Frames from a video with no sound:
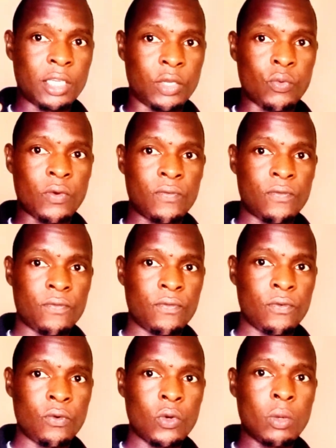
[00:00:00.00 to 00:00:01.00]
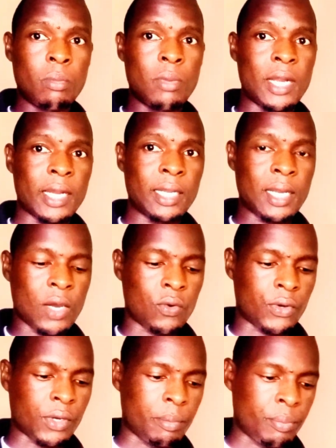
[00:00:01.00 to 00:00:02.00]
in your full blood
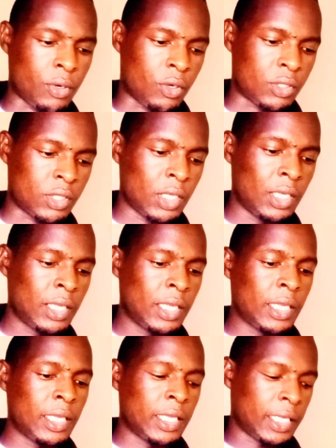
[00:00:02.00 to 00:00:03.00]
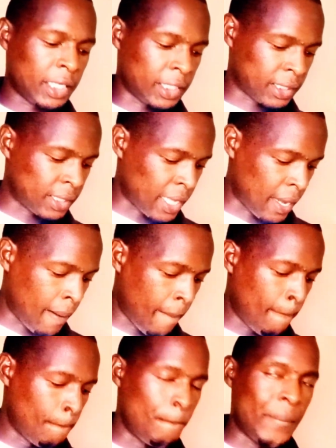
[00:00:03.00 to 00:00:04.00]
count report is the
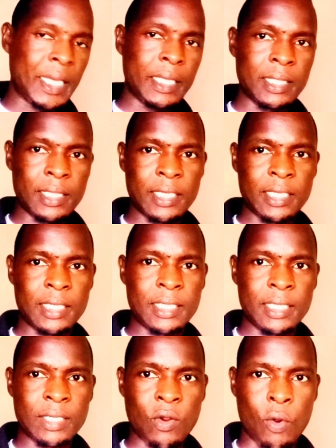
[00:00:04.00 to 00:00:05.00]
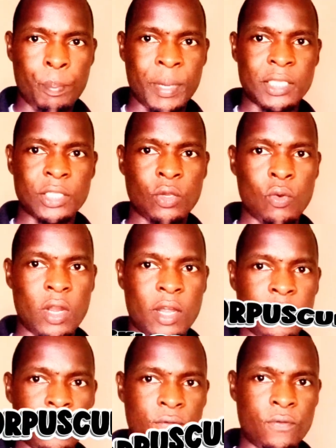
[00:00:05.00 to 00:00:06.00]
mean
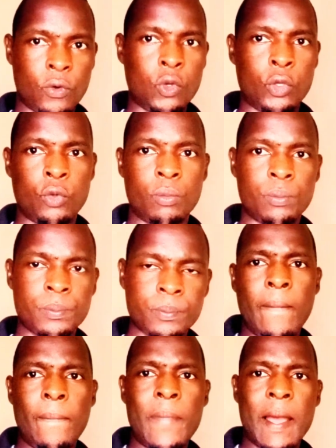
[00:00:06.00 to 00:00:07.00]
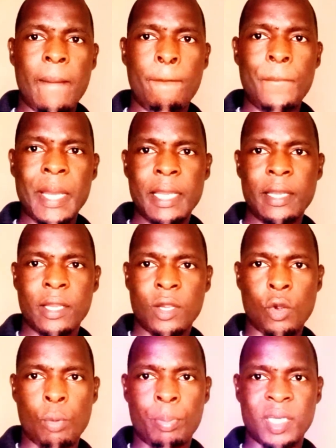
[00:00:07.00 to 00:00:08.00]
corpuscular volume. The mean
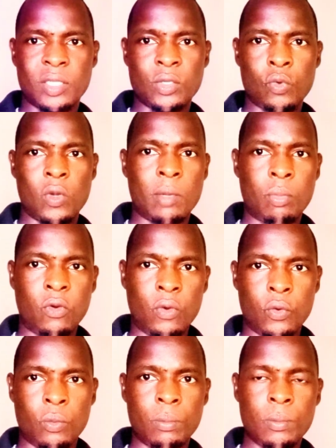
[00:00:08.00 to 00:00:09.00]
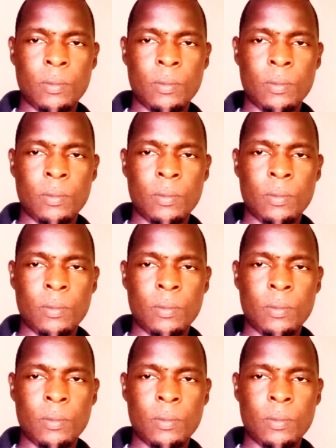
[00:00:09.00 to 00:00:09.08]
corpuscular volume.